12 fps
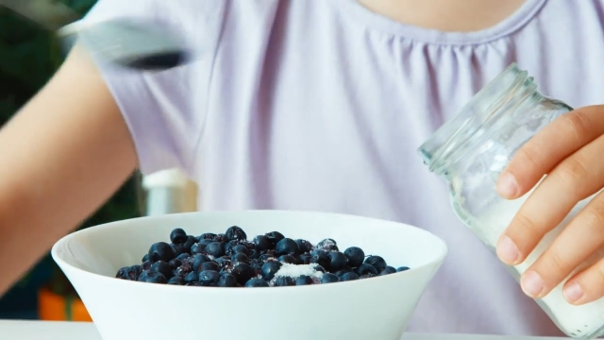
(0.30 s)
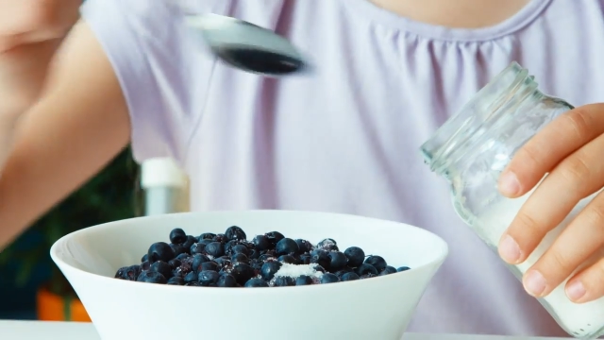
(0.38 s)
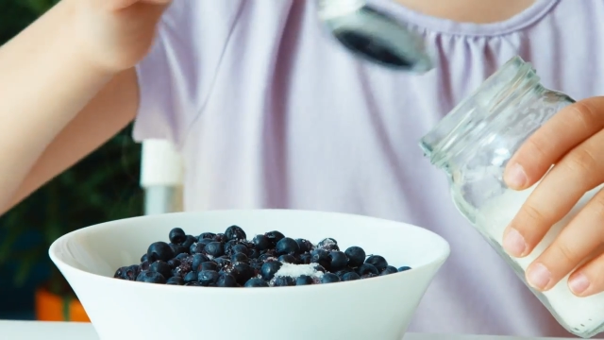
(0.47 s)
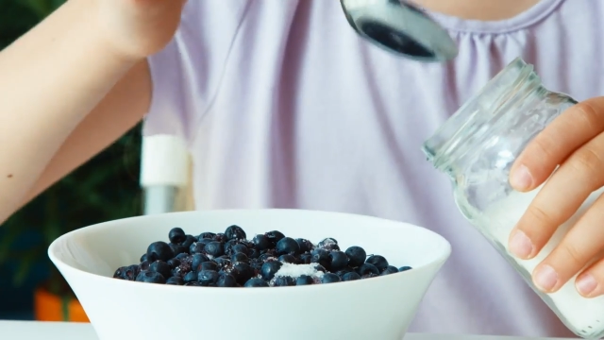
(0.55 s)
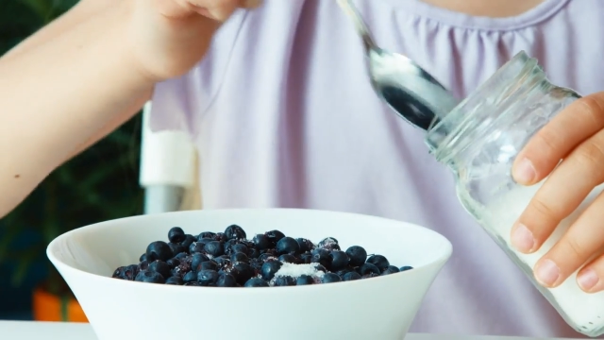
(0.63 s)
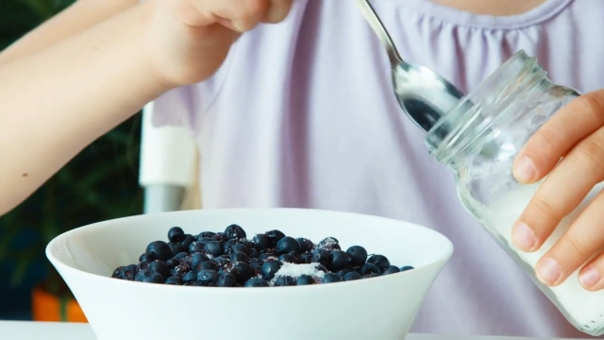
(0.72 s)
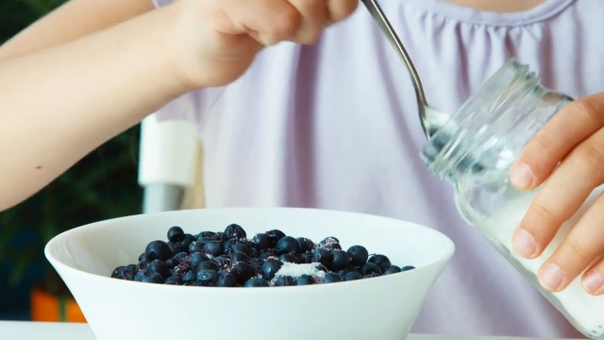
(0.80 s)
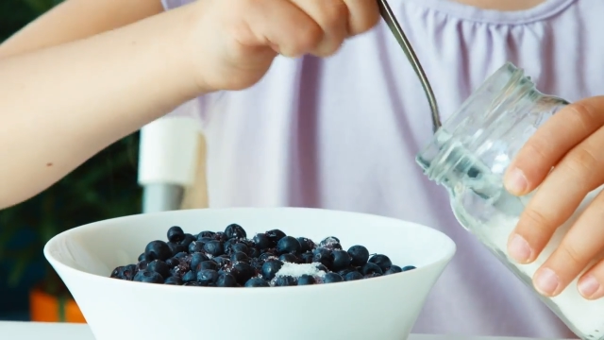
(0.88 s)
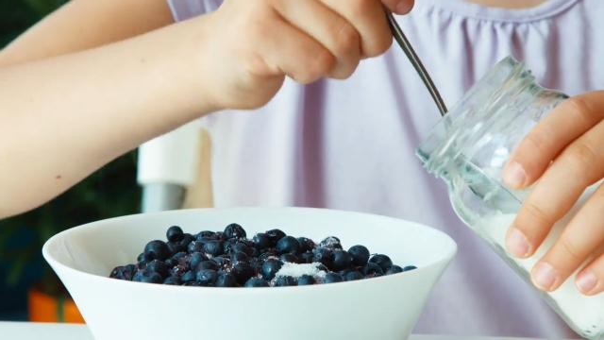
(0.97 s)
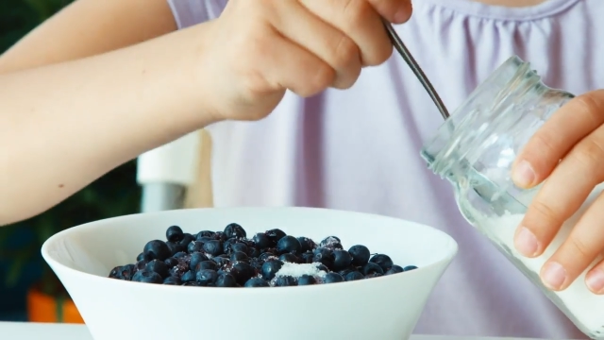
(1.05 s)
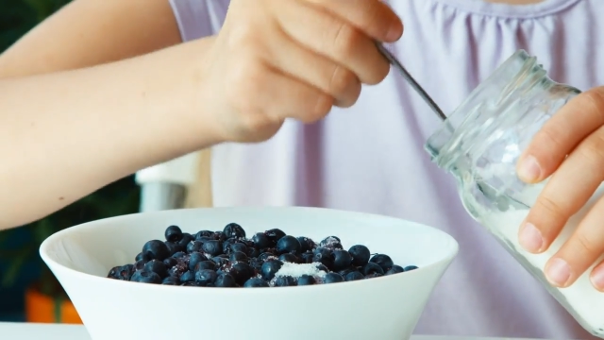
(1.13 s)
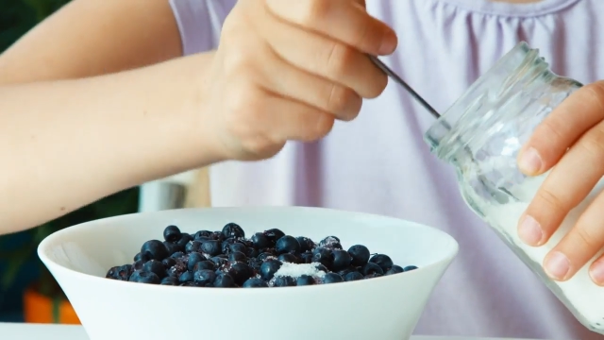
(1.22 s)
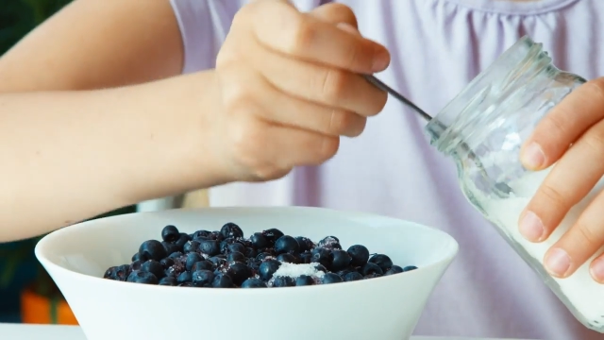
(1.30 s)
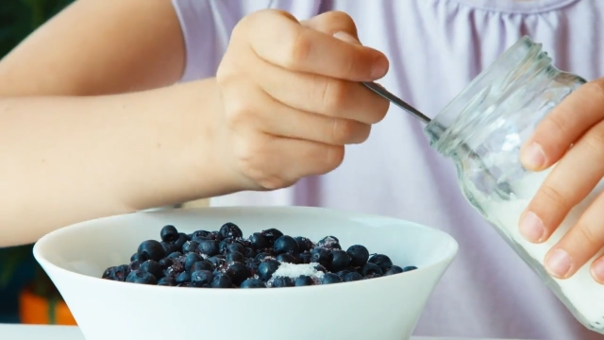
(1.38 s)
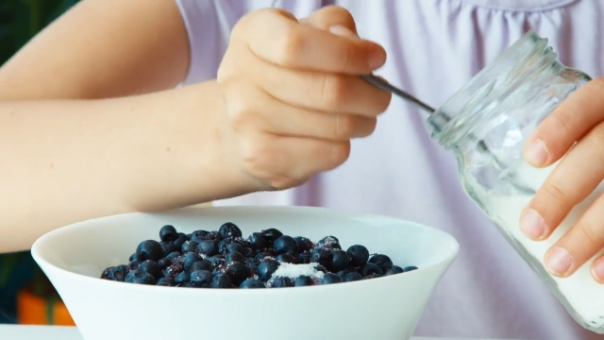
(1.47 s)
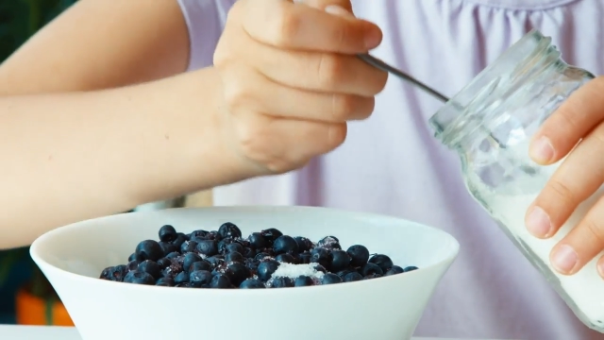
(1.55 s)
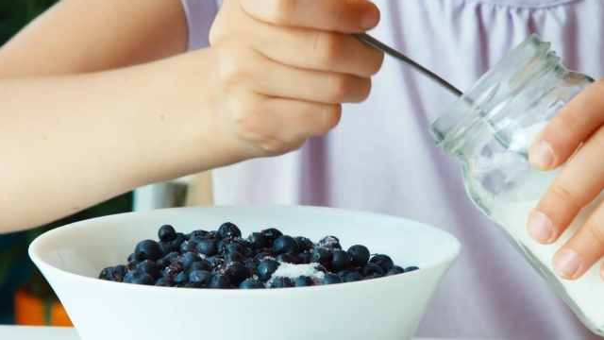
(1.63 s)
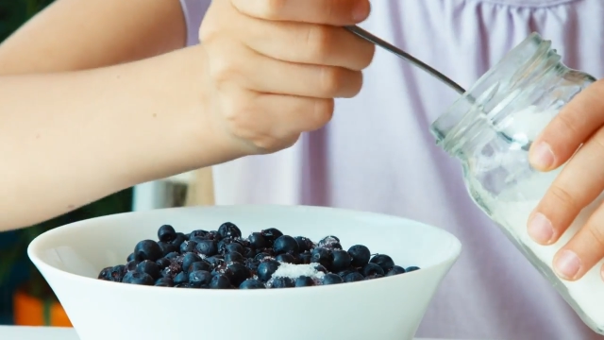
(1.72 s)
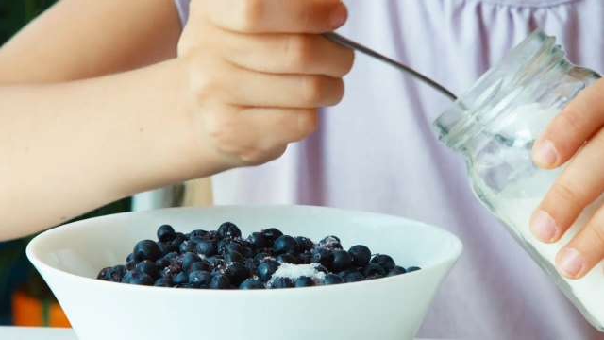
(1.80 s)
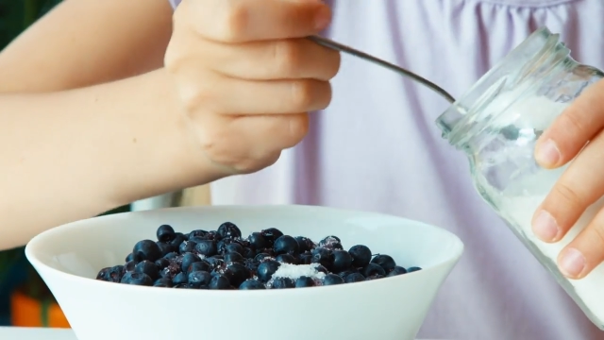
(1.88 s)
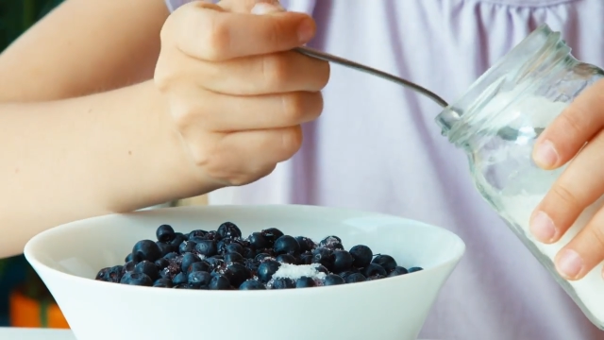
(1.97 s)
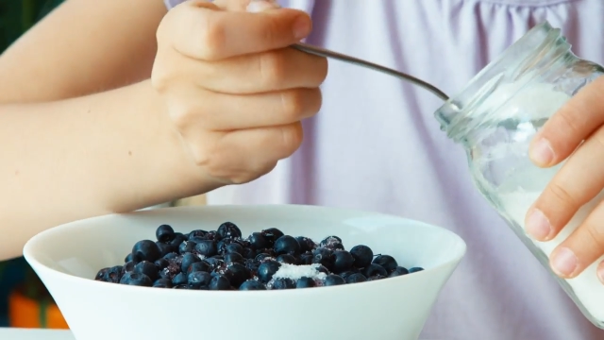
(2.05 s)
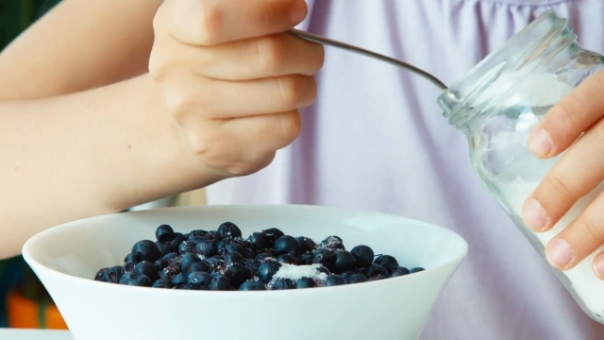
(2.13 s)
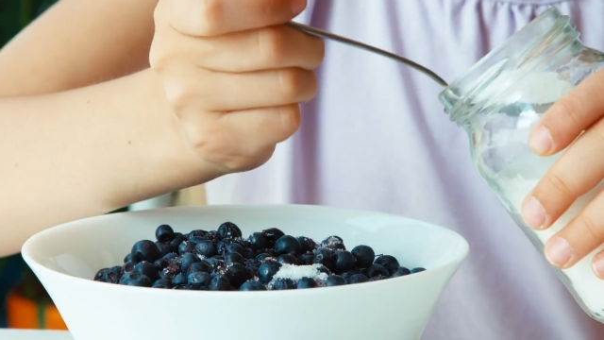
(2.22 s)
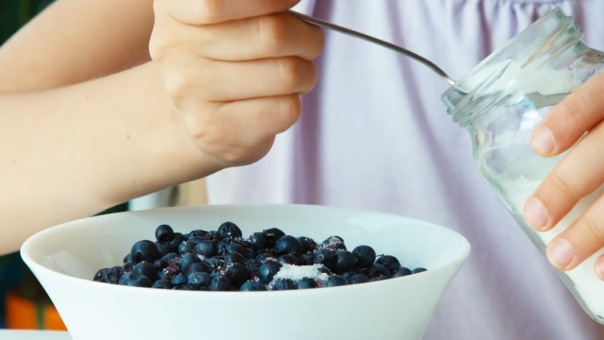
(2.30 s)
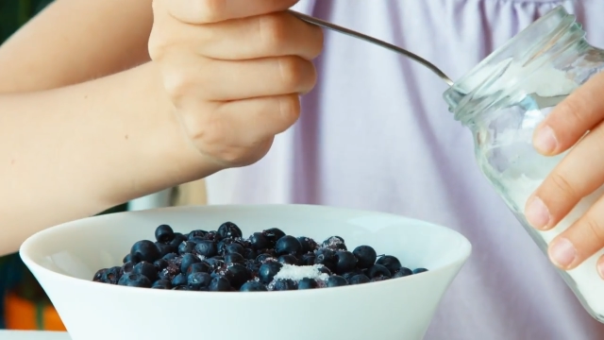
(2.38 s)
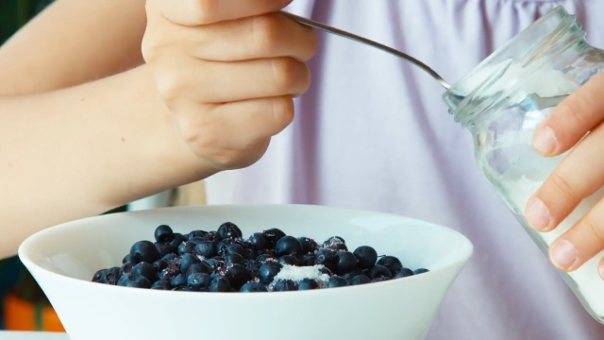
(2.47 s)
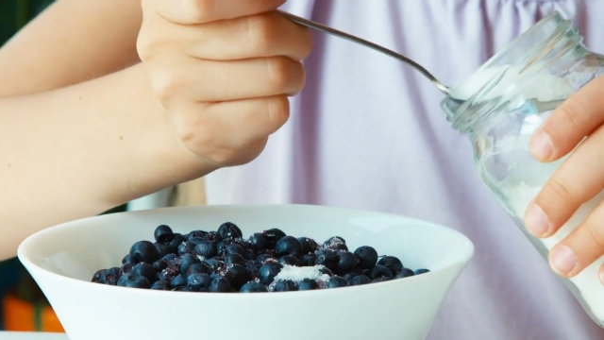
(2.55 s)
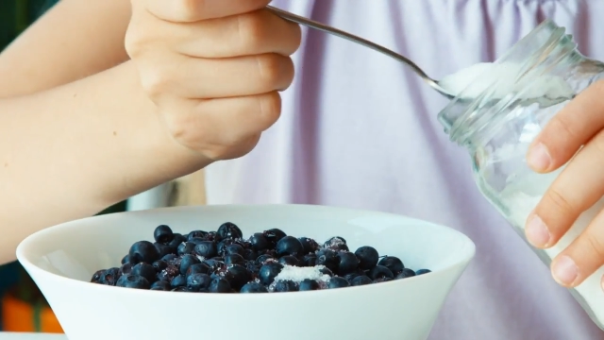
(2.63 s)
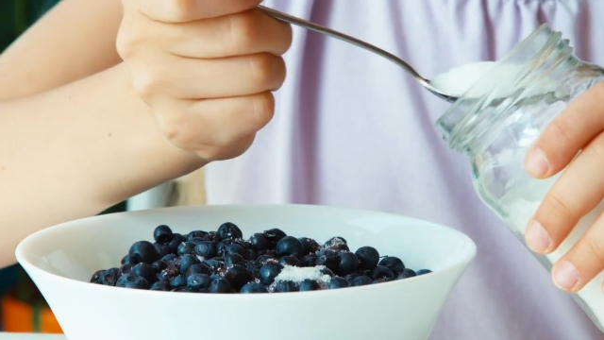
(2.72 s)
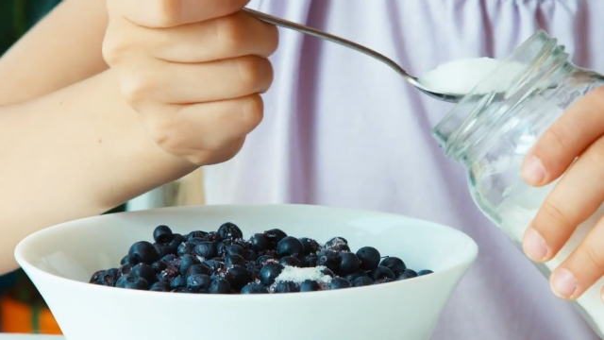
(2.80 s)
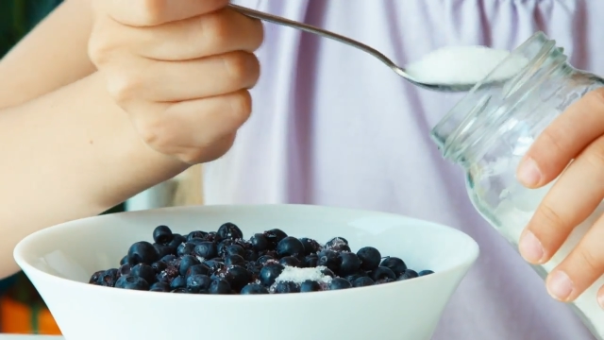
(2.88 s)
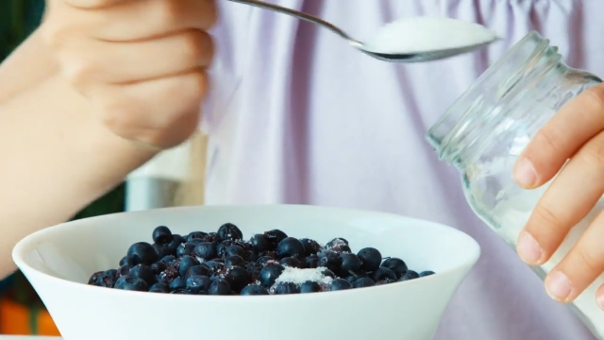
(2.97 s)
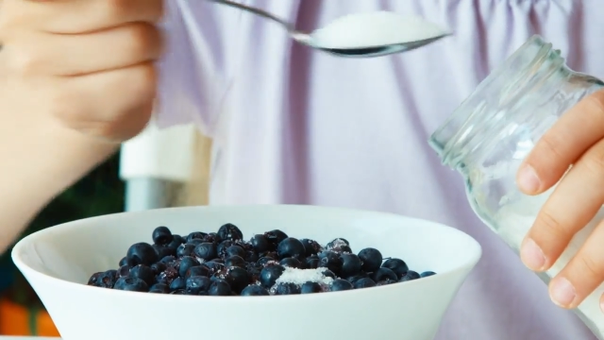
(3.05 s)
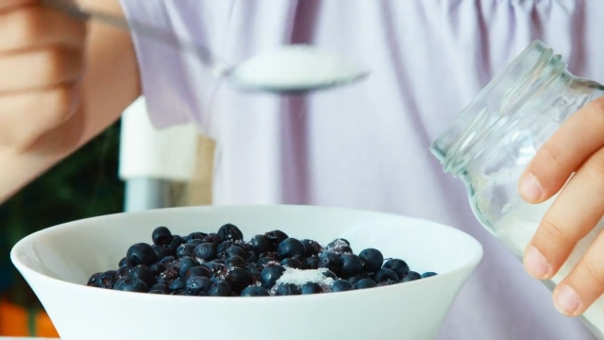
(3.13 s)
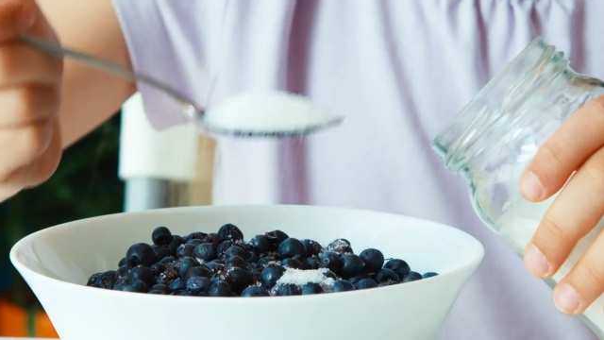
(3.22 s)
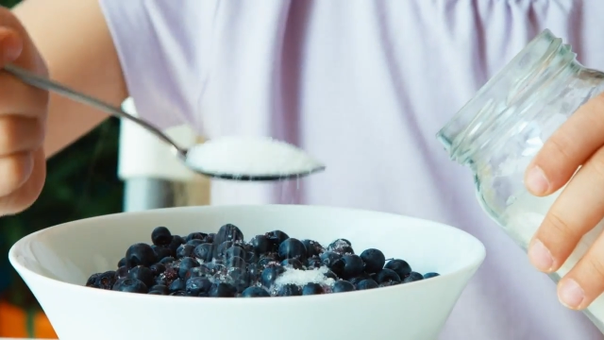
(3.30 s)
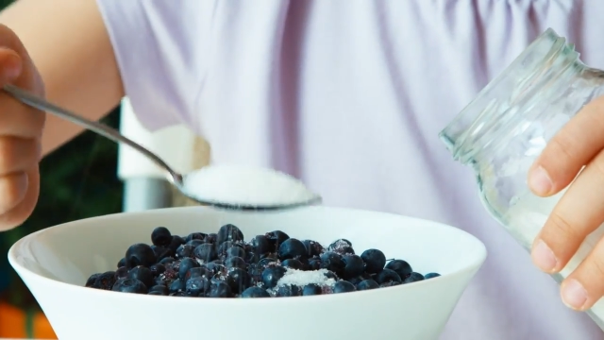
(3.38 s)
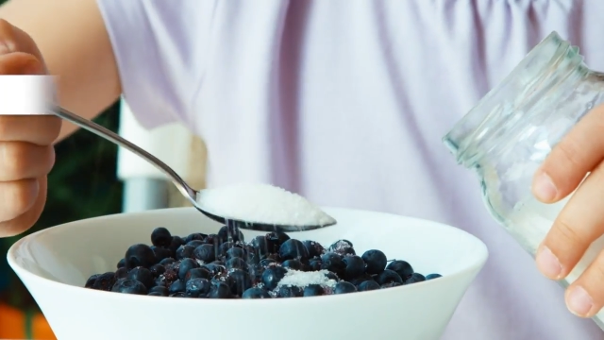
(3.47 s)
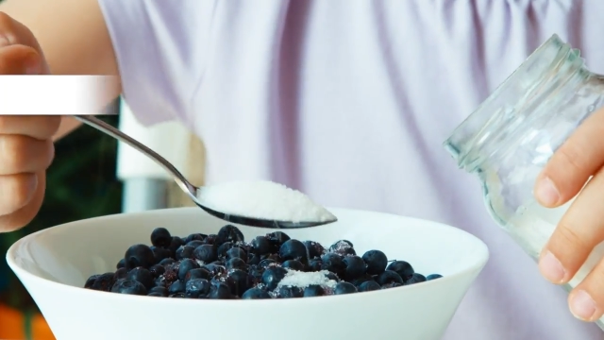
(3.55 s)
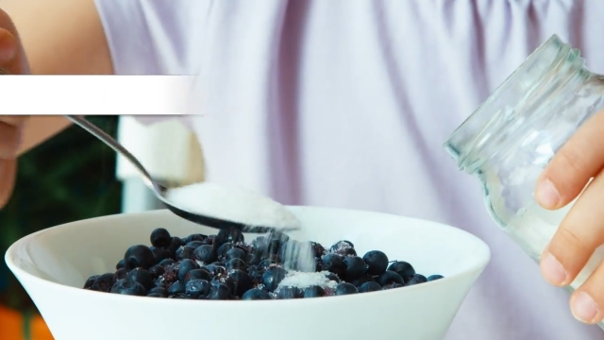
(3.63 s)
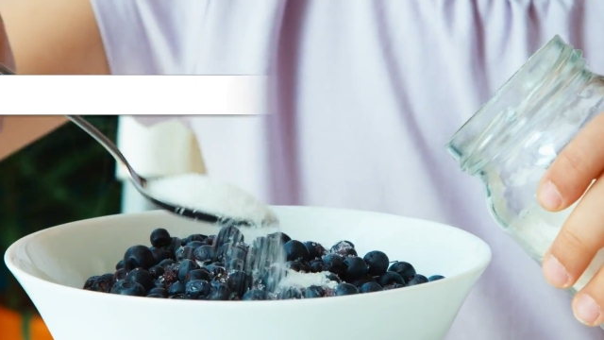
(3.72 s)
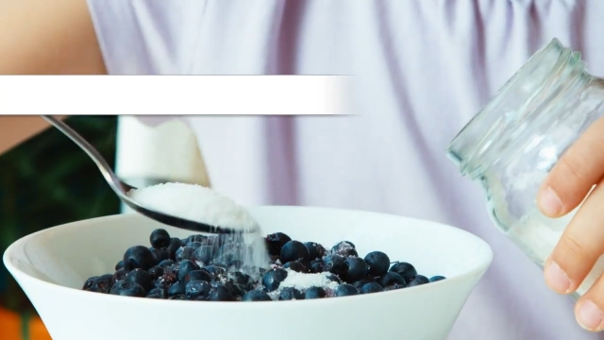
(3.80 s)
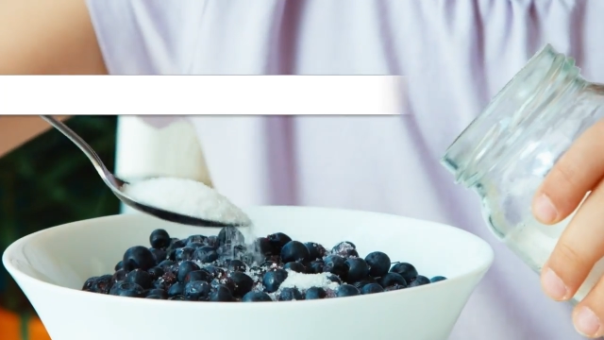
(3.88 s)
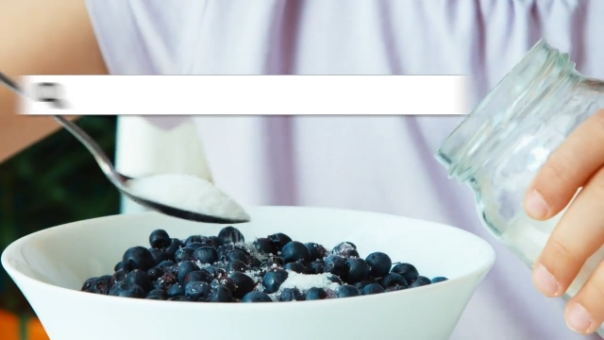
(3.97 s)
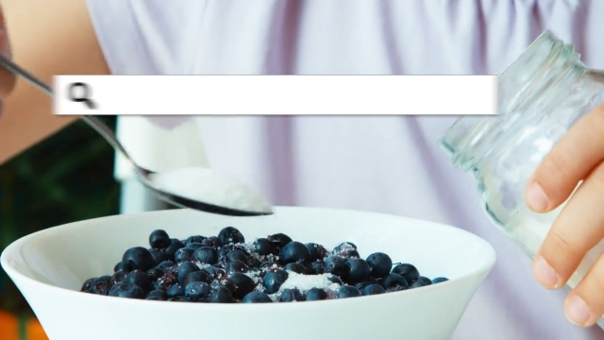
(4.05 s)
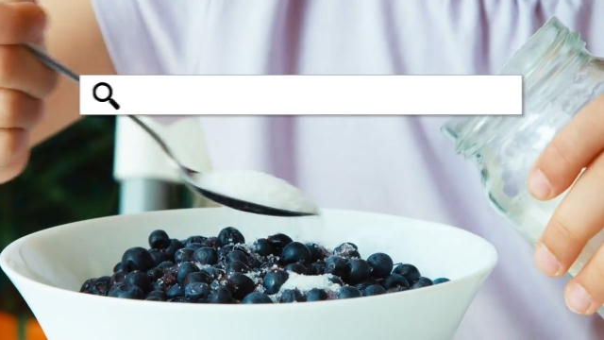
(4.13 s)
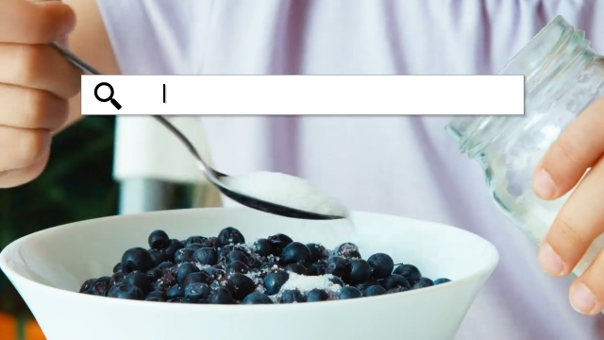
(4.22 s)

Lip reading: [unreadable: no face in view]